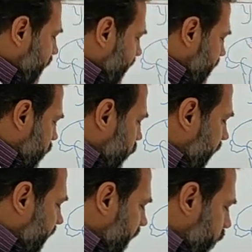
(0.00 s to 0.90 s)
we can
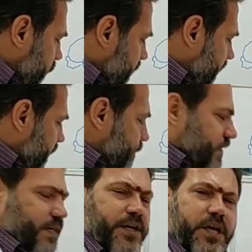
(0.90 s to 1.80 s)
look at how in the
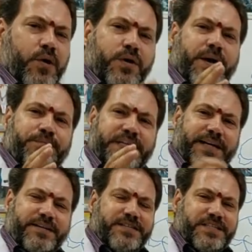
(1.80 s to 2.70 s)
different yoga
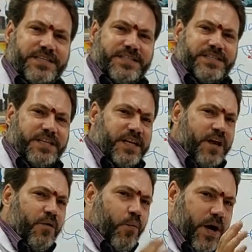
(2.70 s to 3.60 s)
practices,
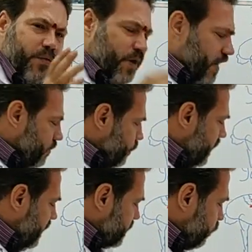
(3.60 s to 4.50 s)
what we are
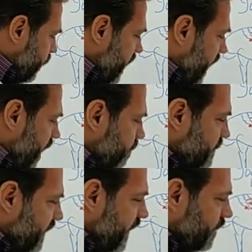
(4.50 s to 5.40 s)
doing is we are
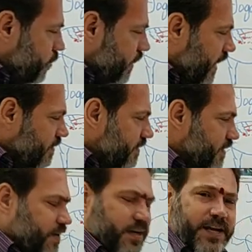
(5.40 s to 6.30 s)
bringing
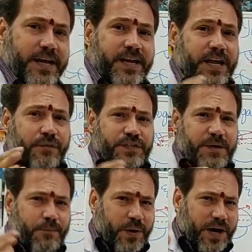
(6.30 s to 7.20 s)
together
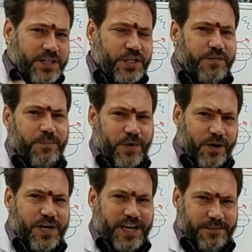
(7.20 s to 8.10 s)
different parts of the
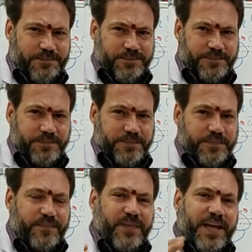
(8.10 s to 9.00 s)
body.
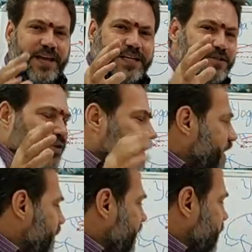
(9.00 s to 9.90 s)
So you
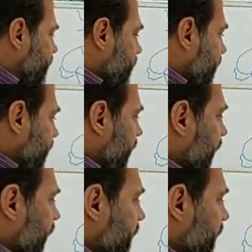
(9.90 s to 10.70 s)
can imagine,